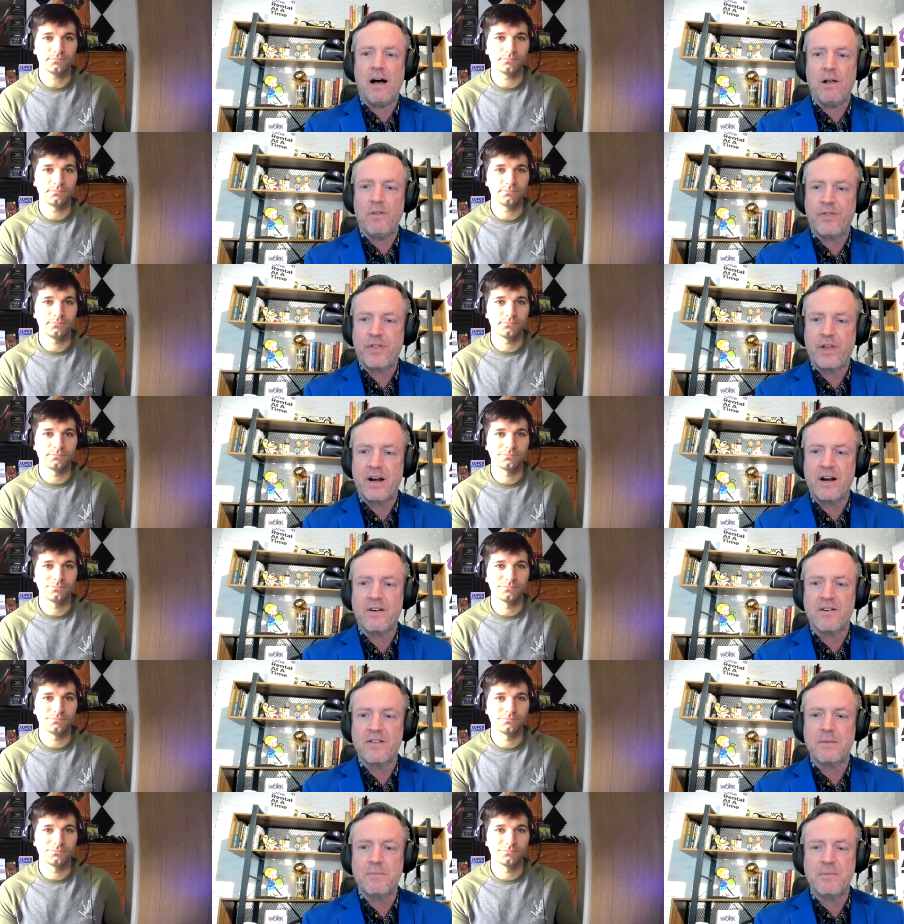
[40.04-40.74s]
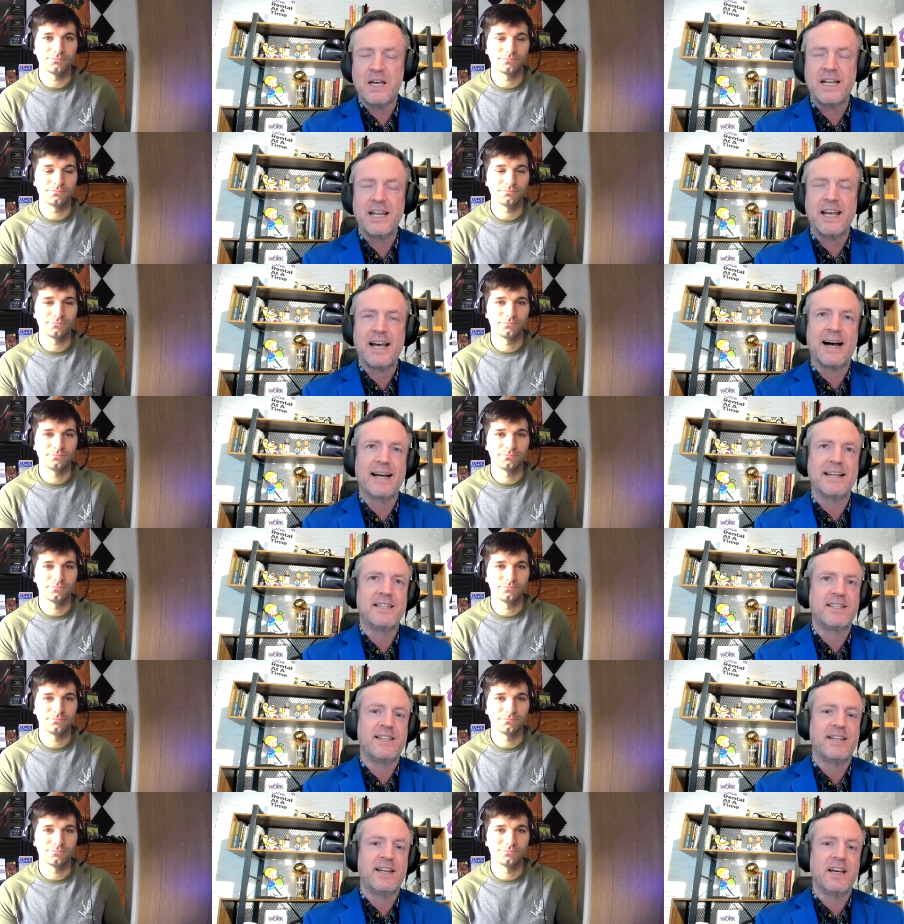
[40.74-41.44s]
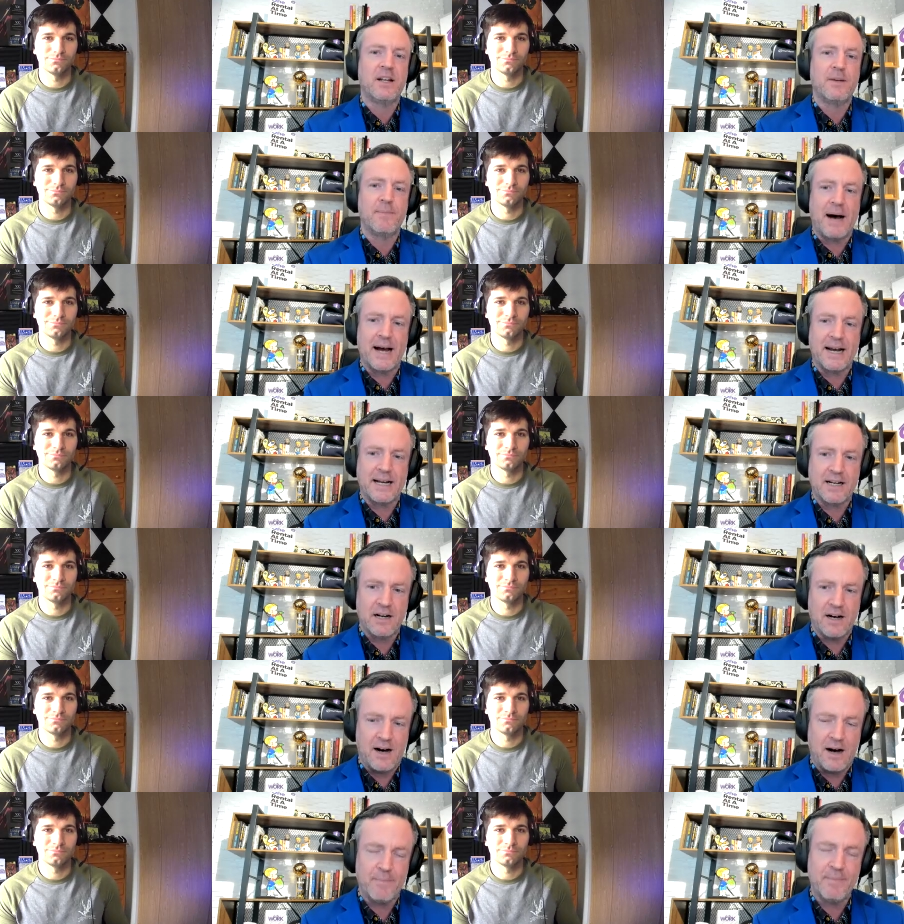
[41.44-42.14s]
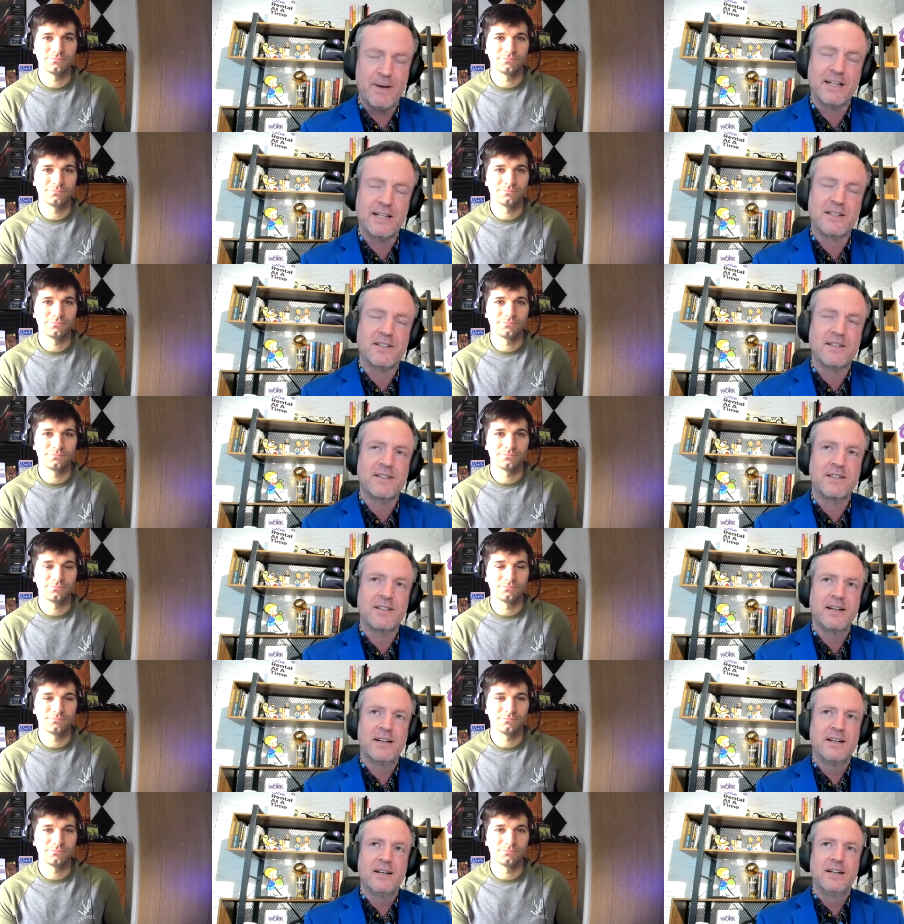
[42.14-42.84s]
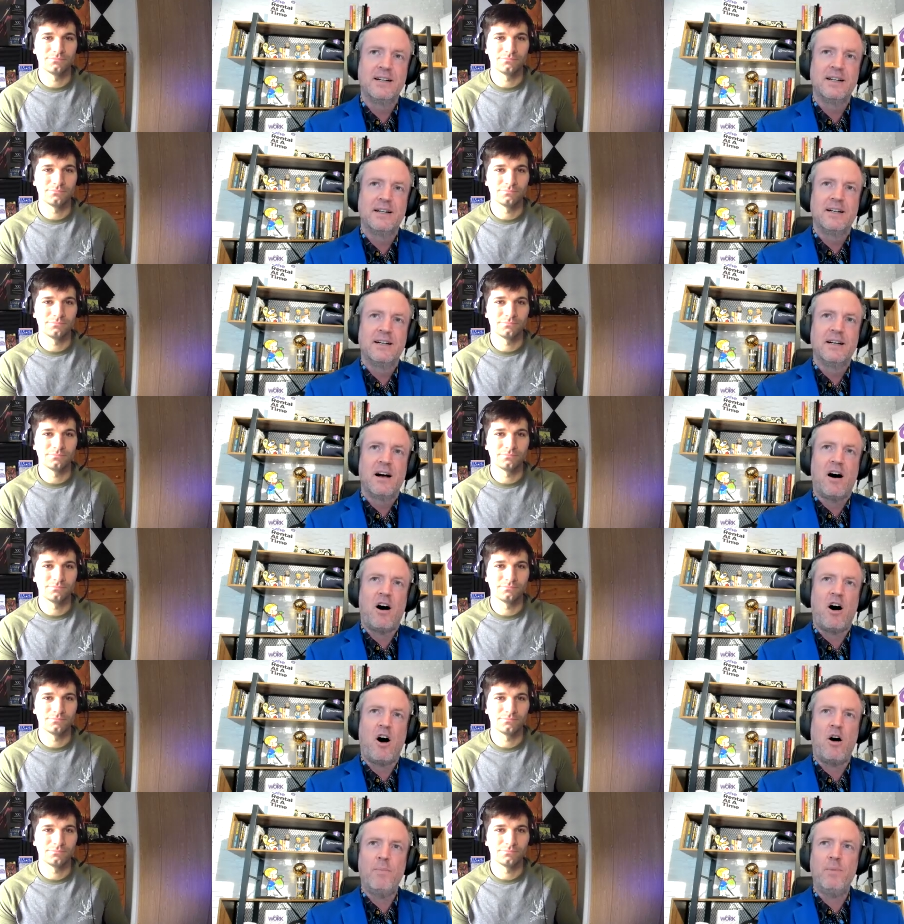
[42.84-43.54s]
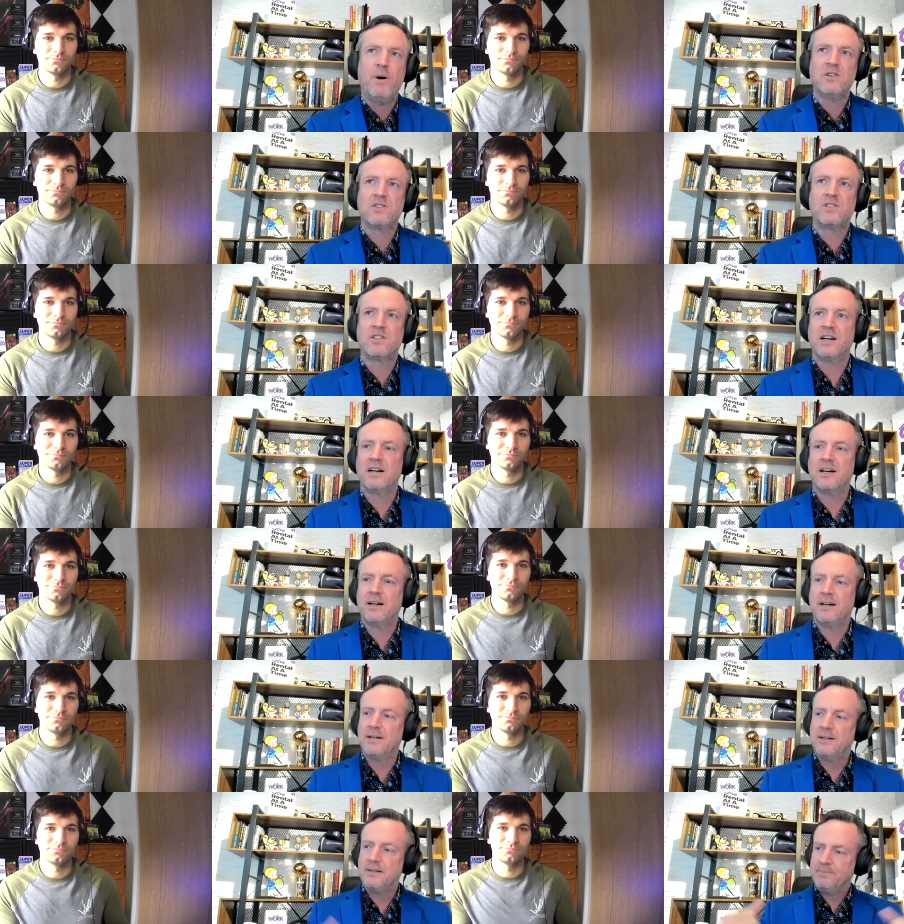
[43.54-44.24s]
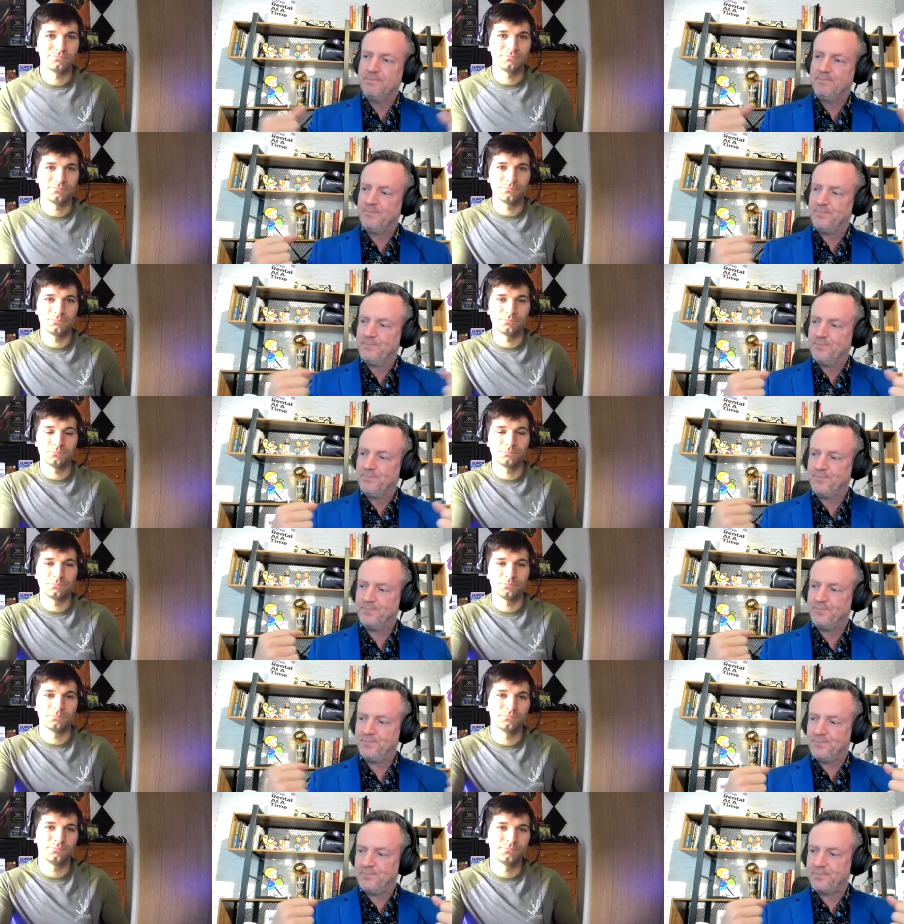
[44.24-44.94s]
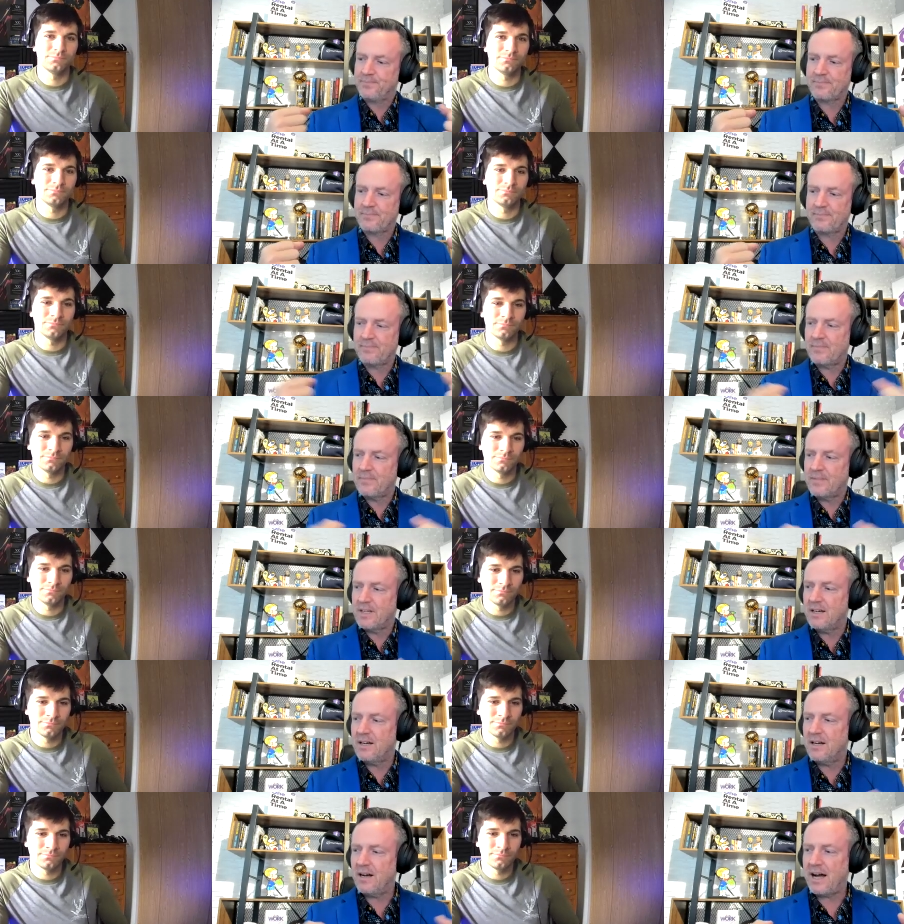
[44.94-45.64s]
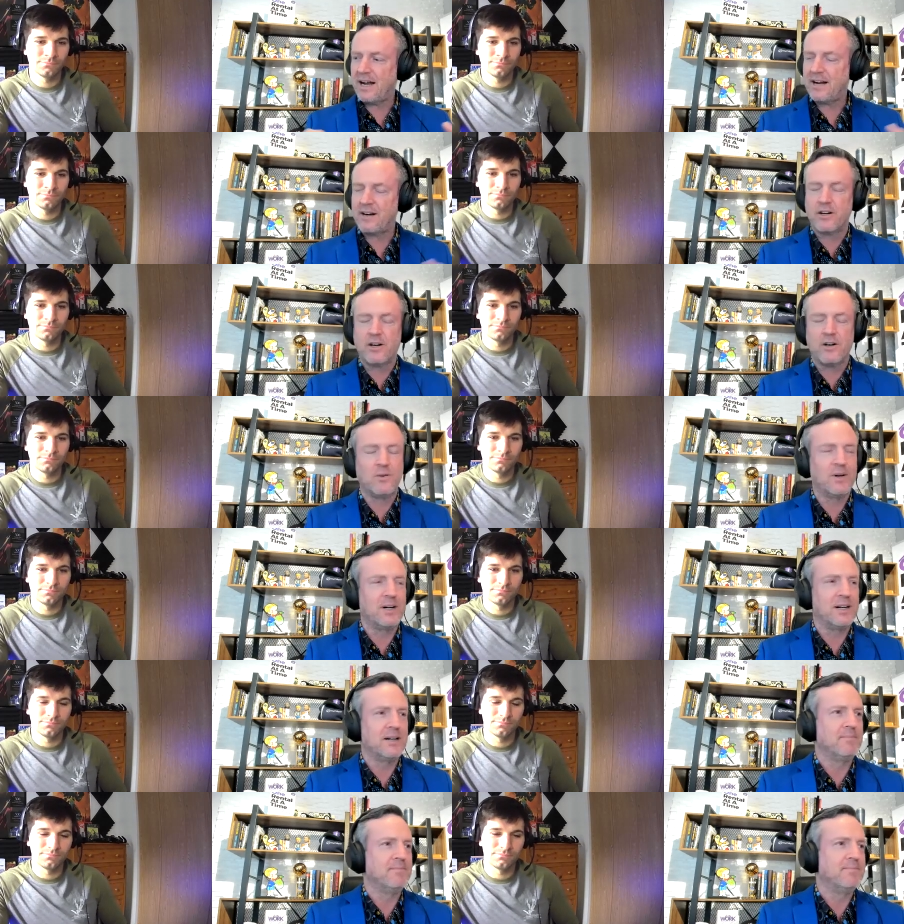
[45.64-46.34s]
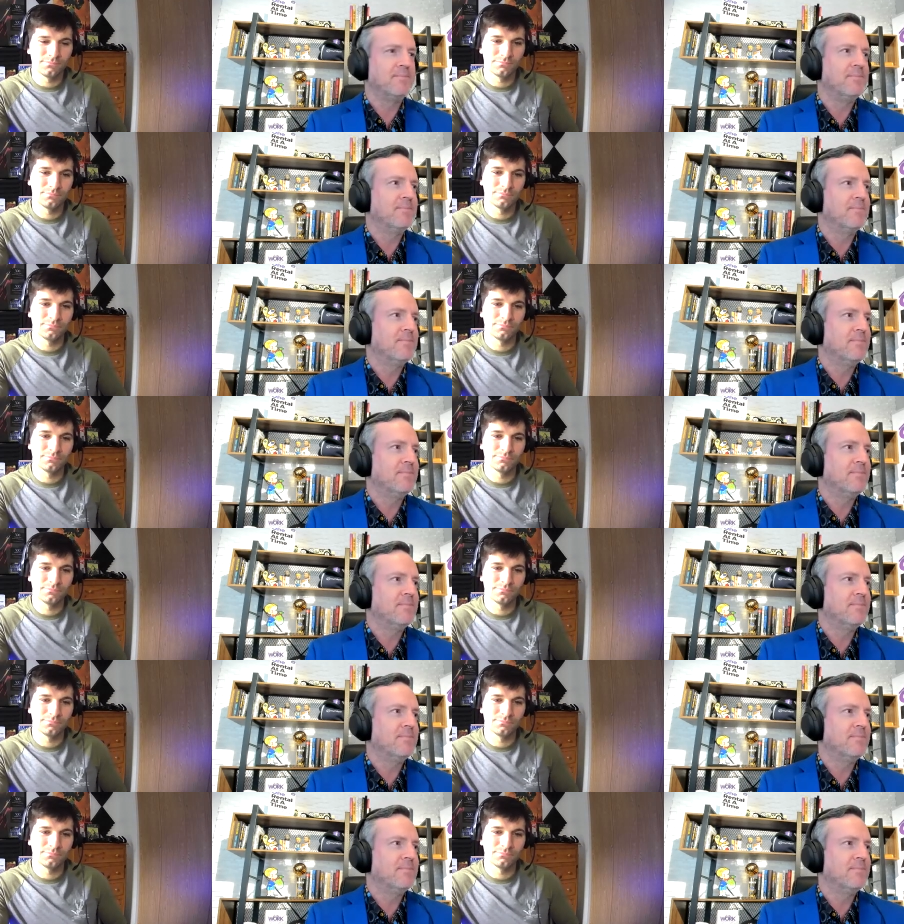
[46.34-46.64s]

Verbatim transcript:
Speaker 1: out there in the media, I see in my comments almost a, I don't know, a,